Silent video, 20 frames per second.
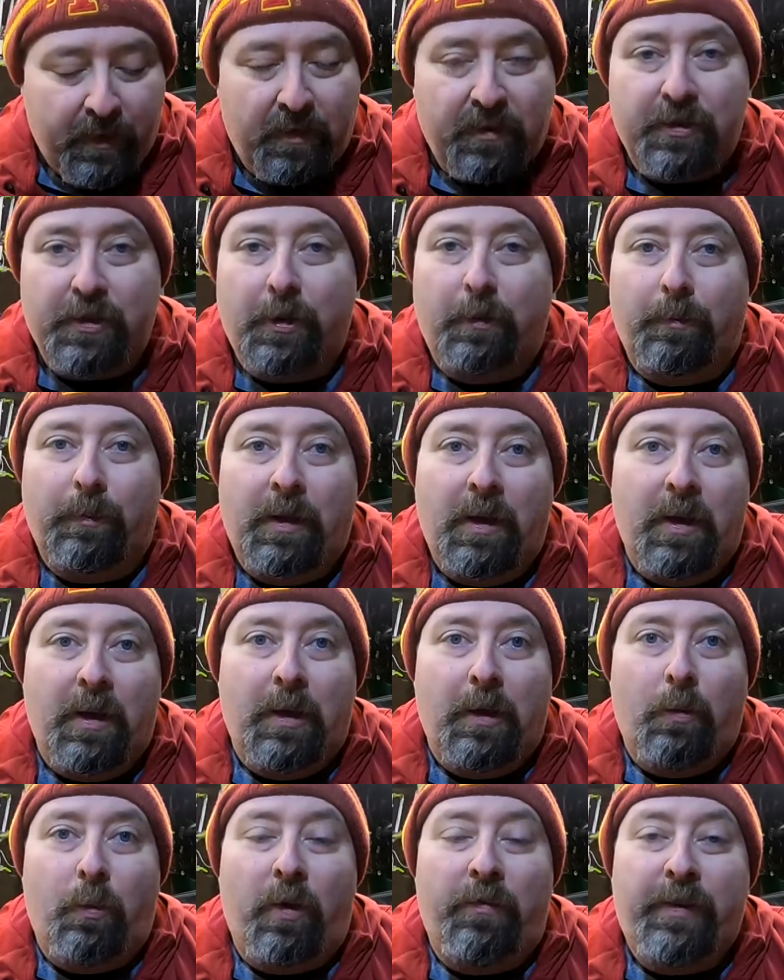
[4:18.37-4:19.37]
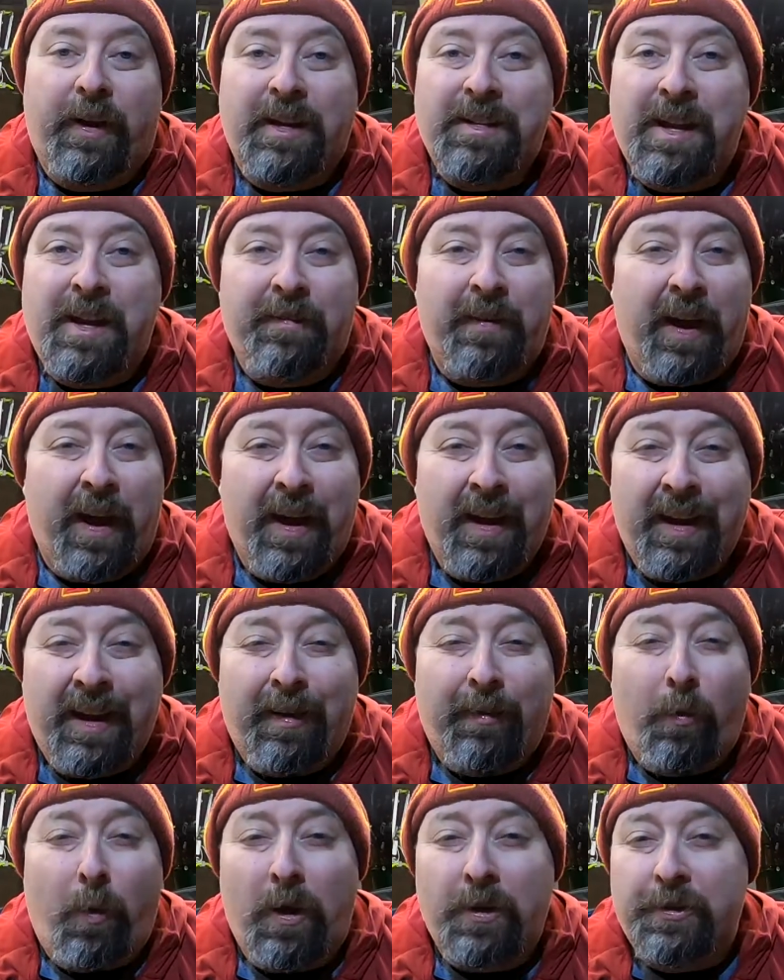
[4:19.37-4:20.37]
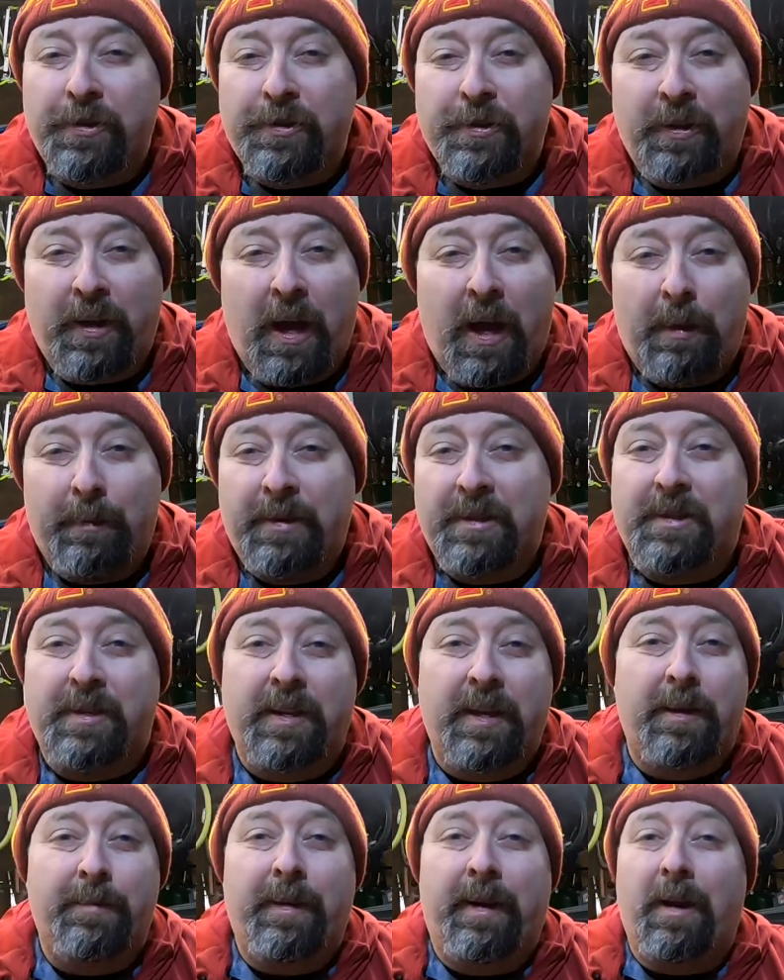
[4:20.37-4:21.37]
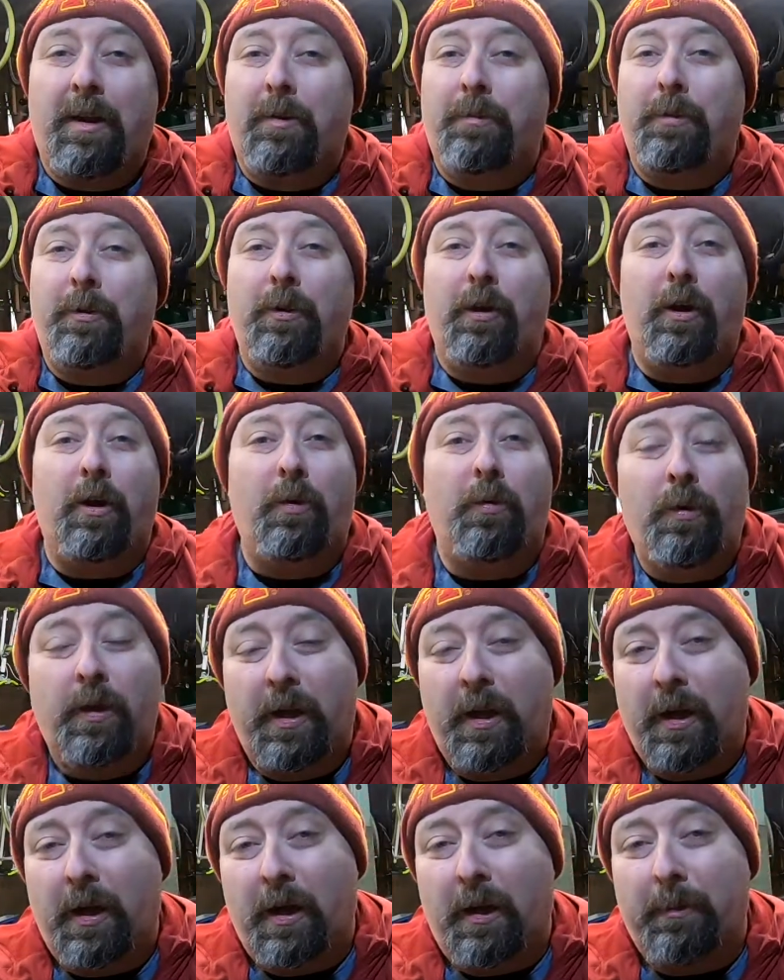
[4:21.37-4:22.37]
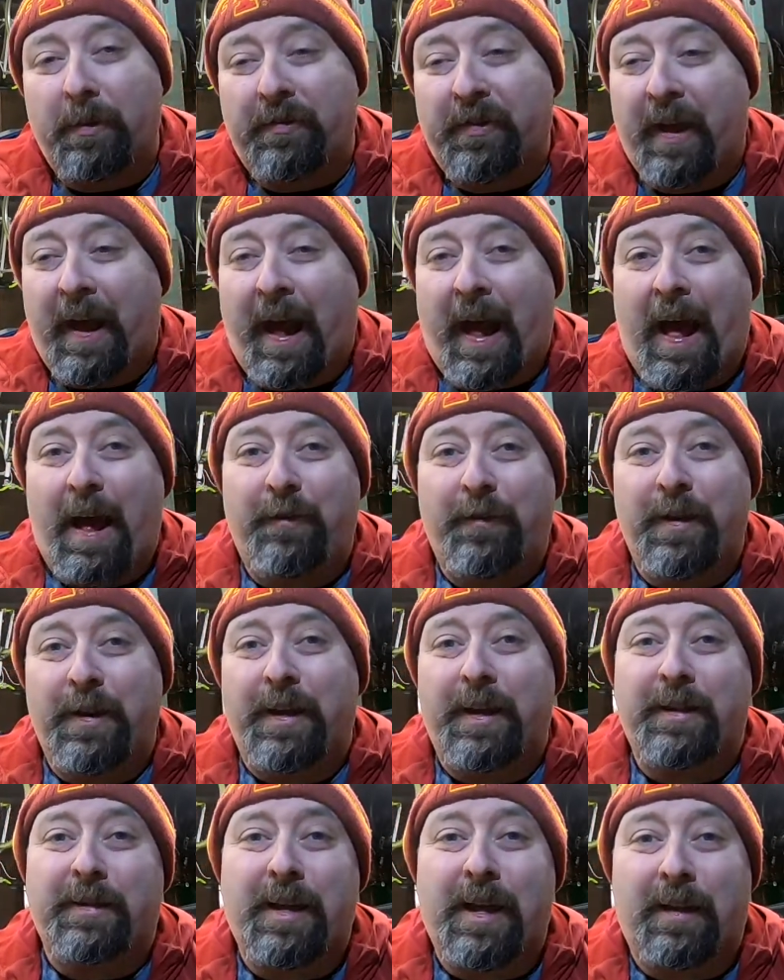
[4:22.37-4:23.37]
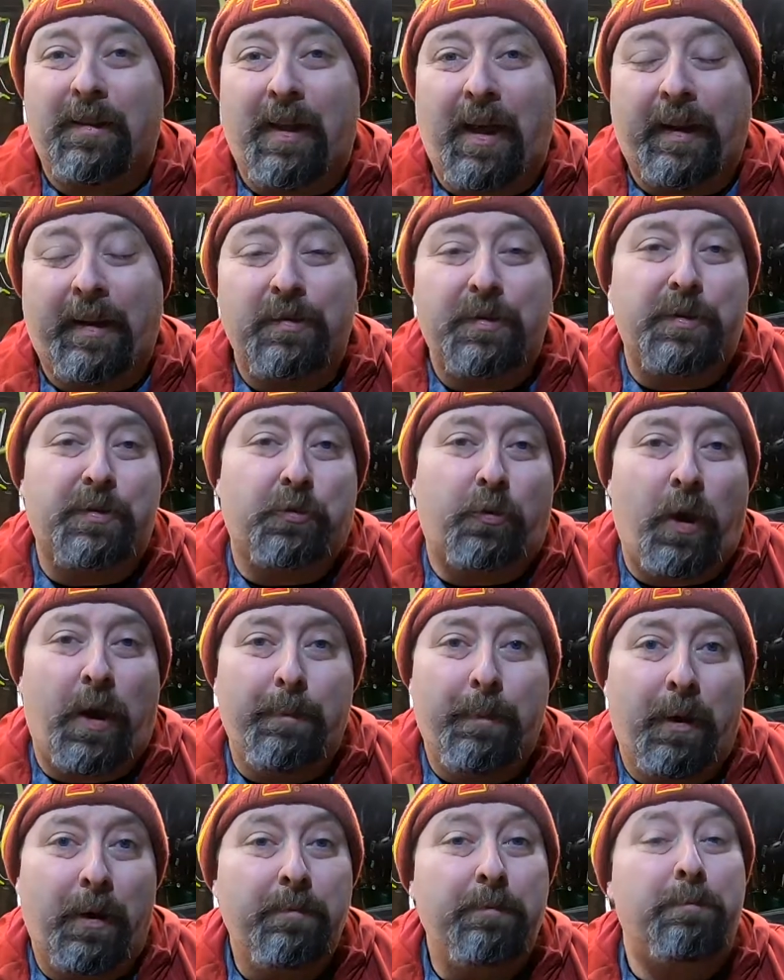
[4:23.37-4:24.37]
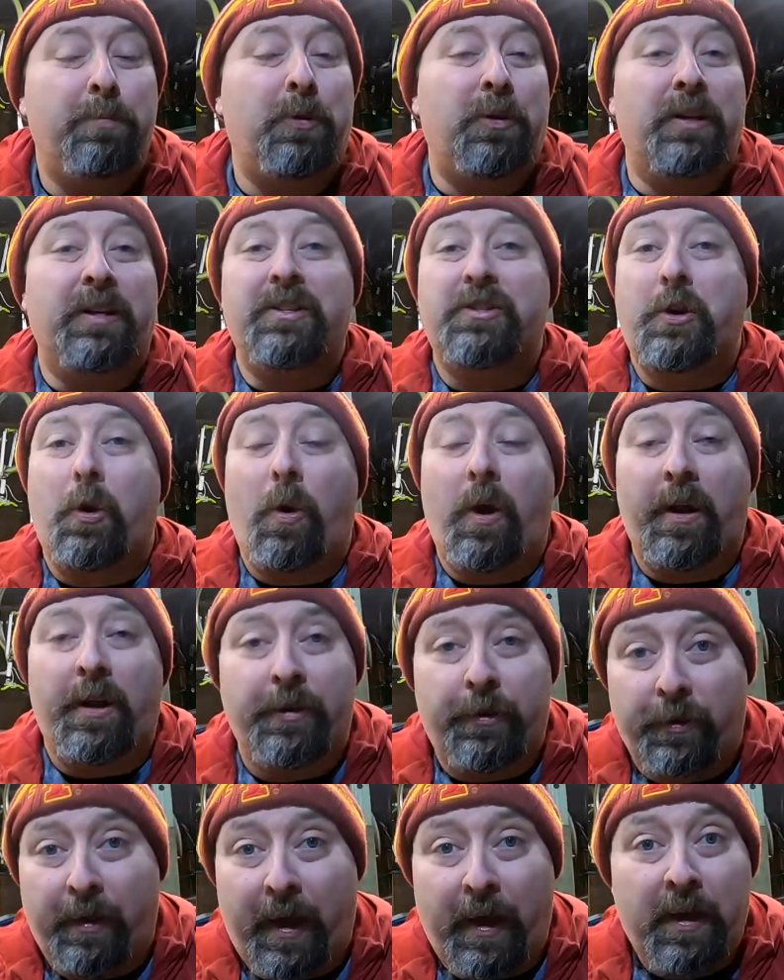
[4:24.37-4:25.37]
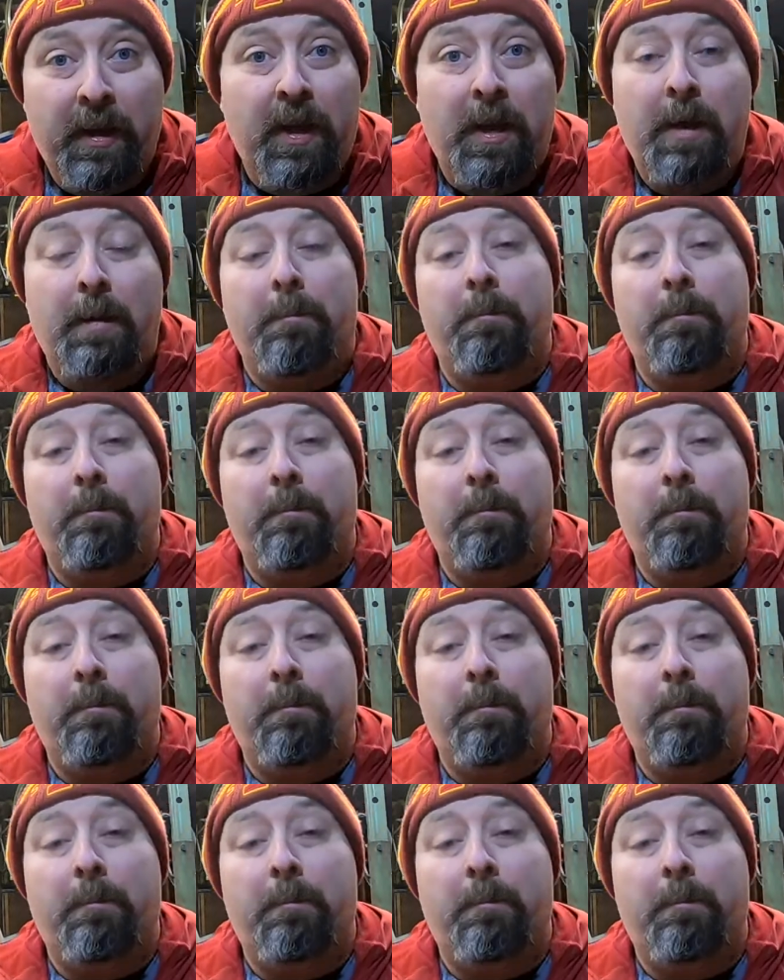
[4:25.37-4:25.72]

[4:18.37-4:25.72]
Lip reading: So, well, if you guys have any questions or comments, hit me down below. If you haven't hit that like and subscribe button, please go ahead and do that.